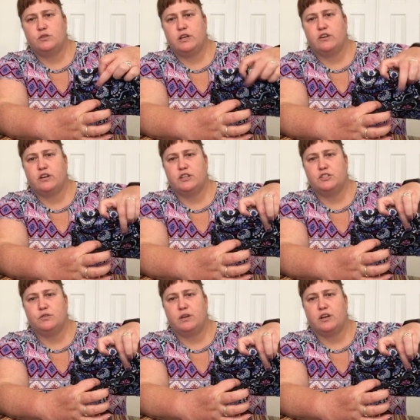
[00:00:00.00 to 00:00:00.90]
two here and
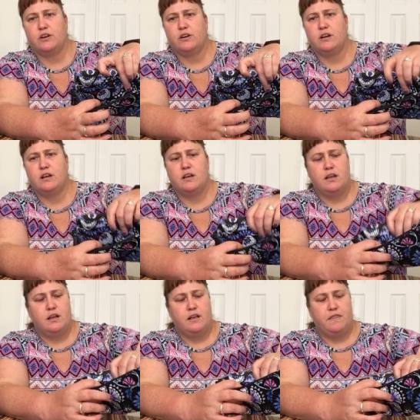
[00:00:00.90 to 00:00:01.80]
two here.
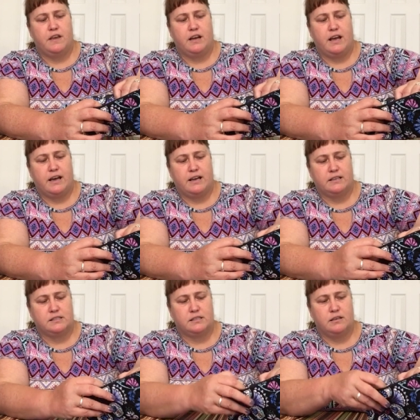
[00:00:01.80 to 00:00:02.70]
Then it
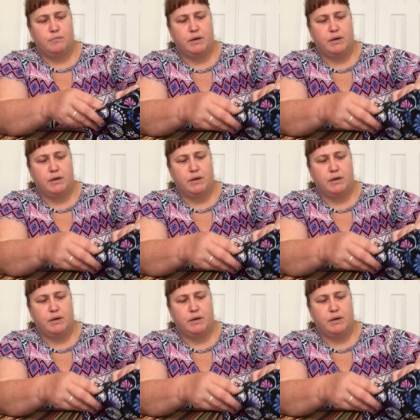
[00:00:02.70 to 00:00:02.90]
has